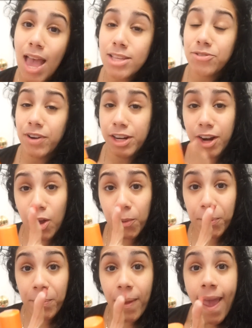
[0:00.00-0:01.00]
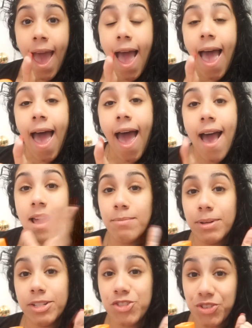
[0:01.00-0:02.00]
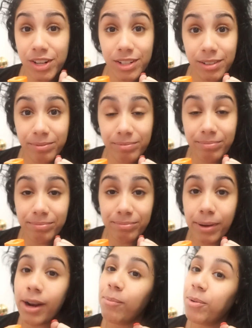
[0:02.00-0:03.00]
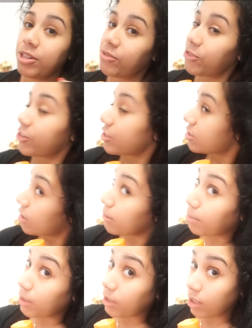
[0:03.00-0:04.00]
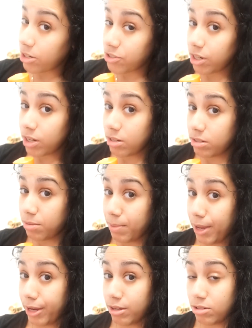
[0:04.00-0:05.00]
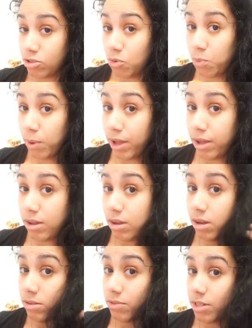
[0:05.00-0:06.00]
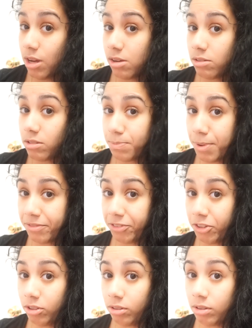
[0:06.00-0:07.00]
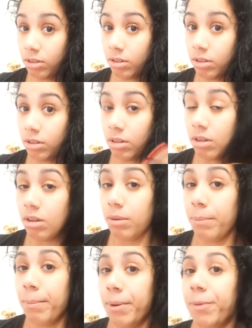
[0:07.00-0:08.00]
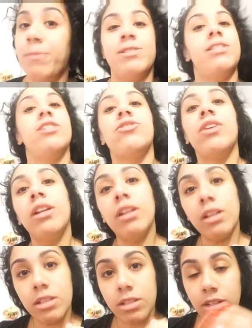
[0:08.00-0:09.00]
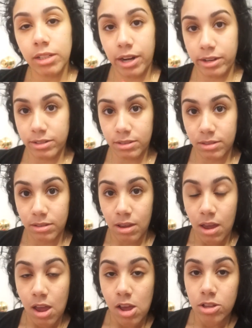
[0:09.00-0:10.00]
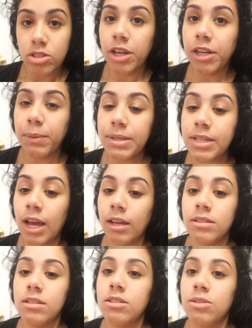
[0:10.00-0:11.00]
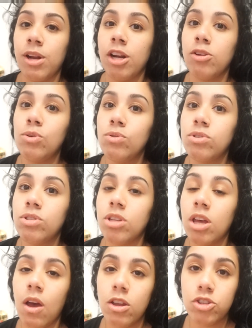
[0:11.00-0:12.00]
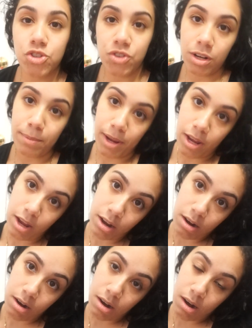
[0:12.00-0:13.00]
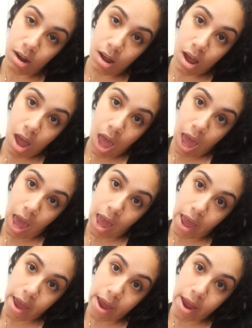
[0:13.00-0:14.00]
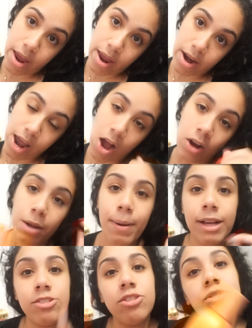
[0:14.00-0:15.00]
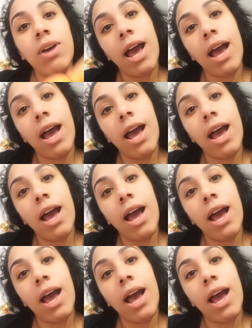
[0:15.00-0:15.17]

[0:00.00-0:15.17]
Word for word: as of right now i am gonna straighten it but I'm waiting for it to completely air dry because the back is still wet. And you see how it's puffy. But once I straighten it, it's going to look nice. So anyways, guys, this is what I use to straighten my hair. And I'll get back to you